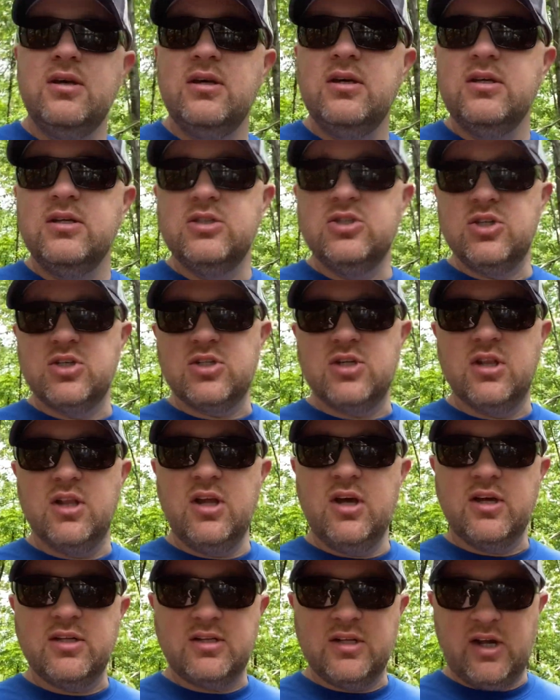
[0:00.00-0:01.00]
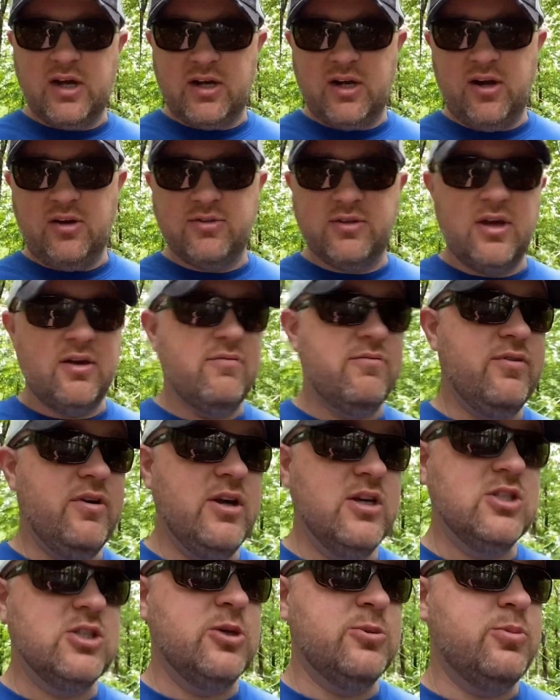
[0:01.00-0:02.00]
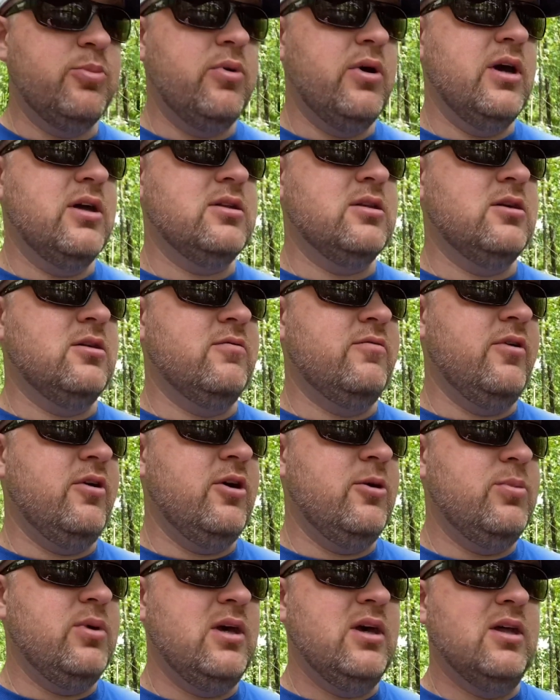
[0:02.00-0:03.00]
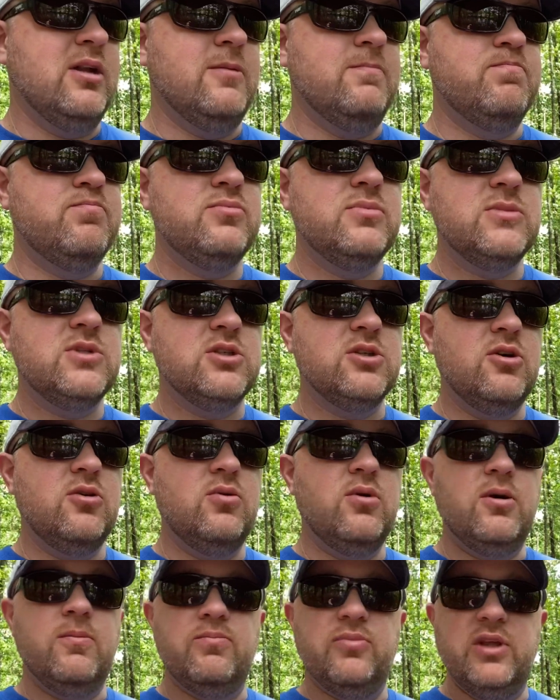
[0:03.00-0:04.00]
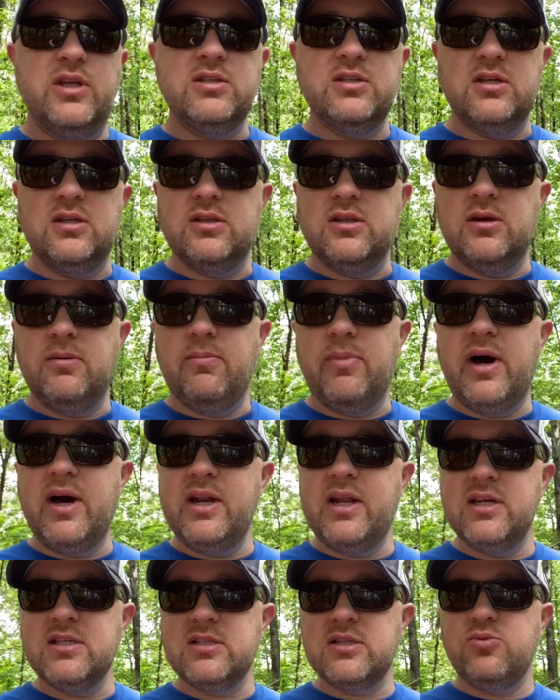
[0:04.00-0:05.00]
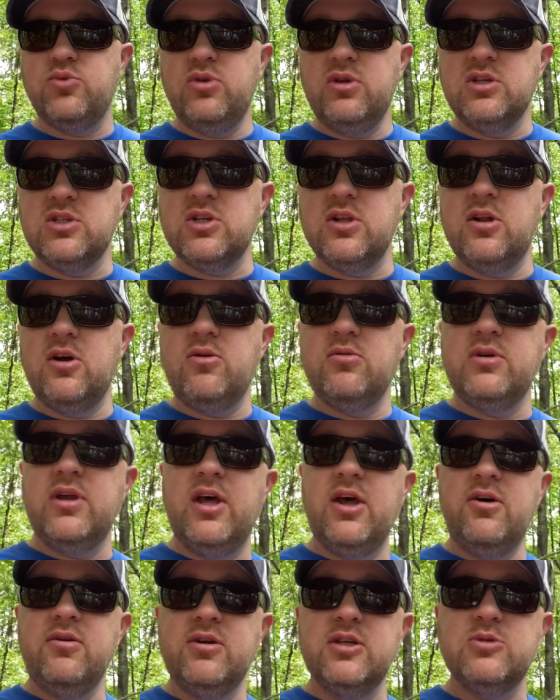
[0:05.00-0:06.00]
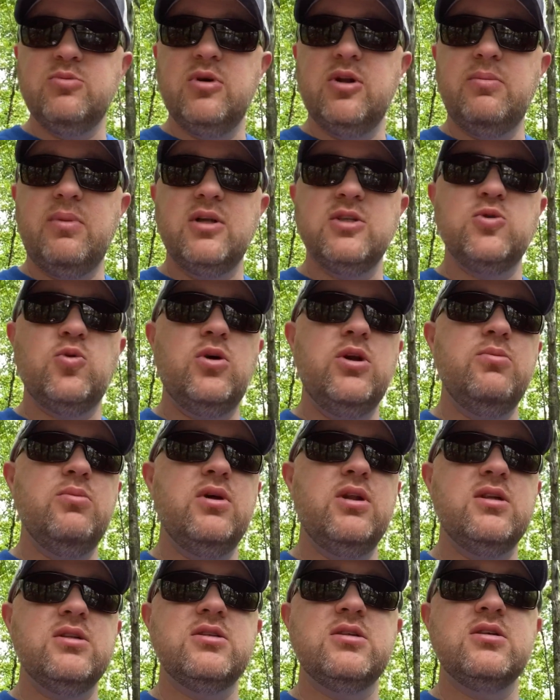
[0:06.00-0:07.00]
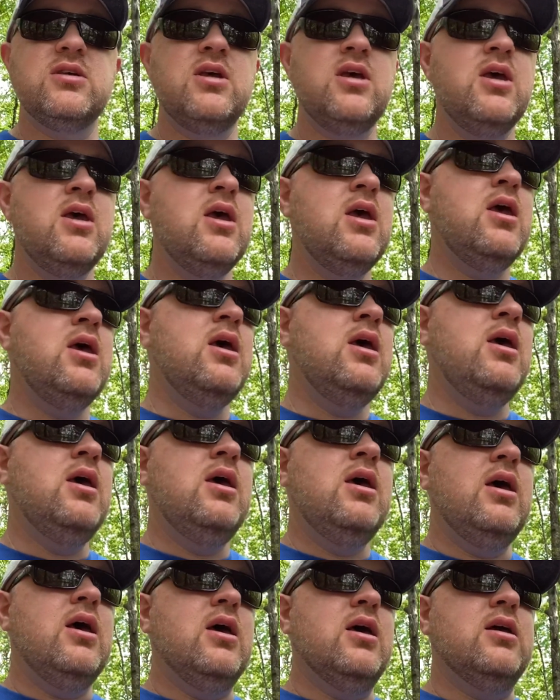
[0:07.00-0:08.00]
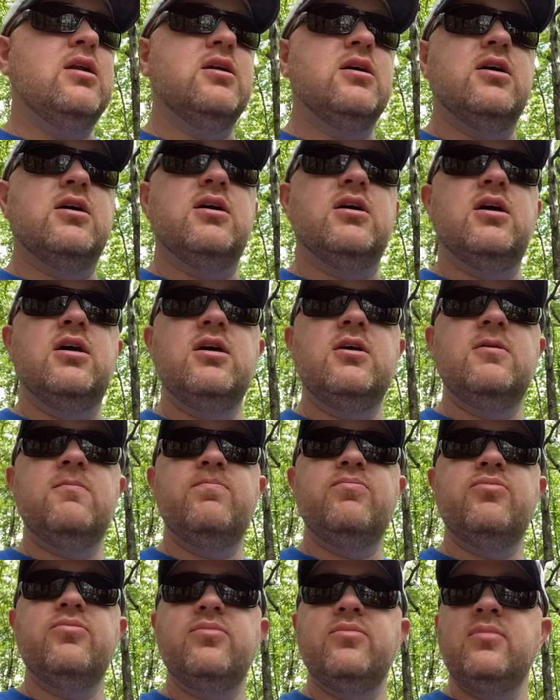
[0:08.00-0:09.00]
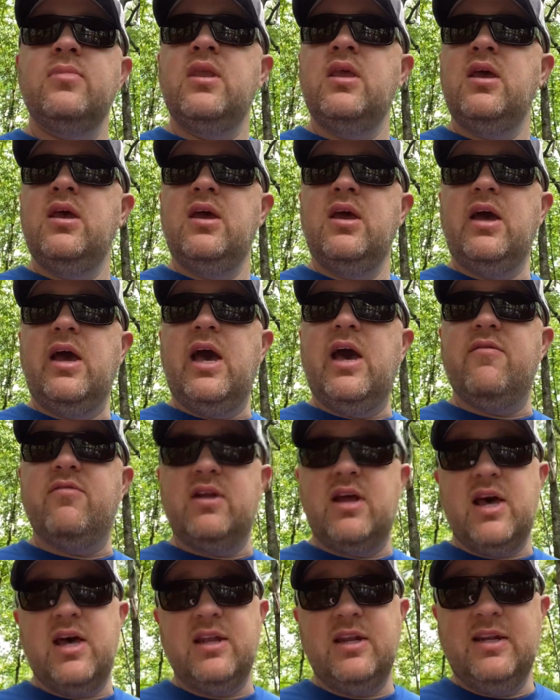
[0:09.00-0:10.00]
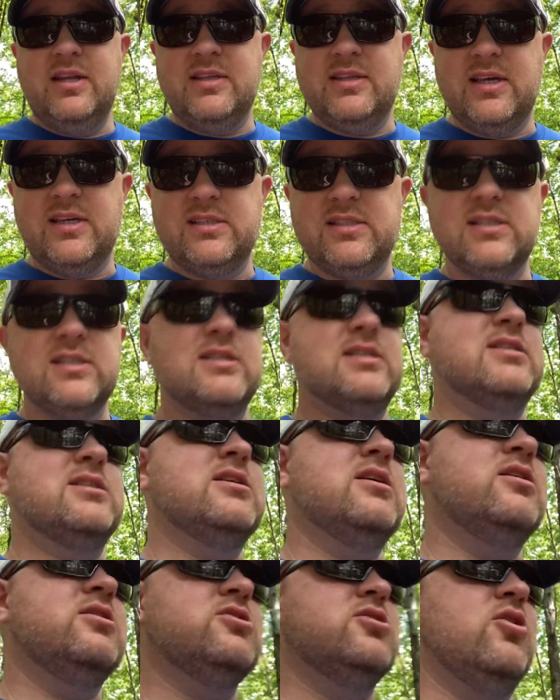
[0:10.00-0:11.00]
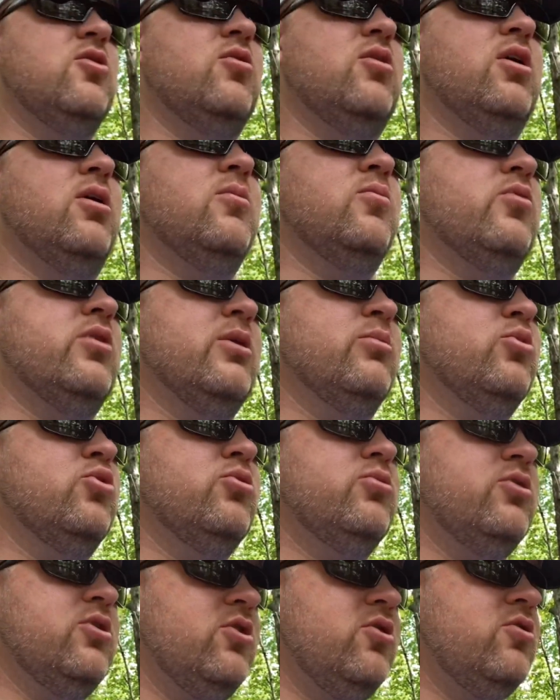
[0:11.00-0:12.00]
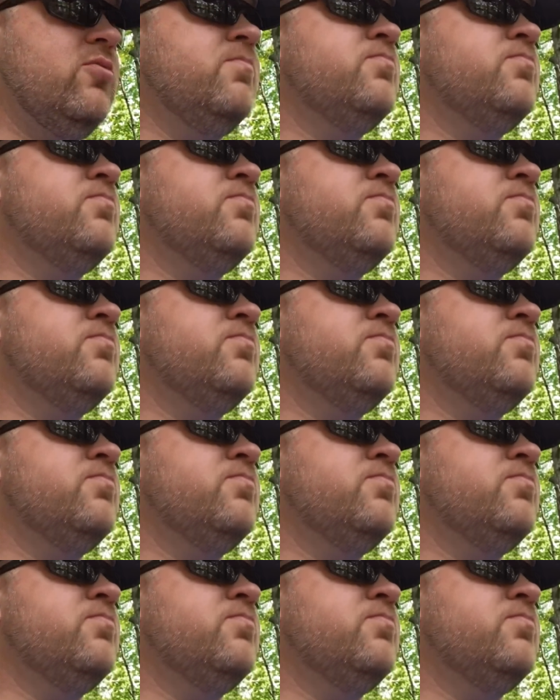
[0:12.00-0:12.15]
just luck that I caught that fish at the very beginning. So the bite has really slowed down. It's been about 20 minutes and haven't had anything since. So what I'm gonna do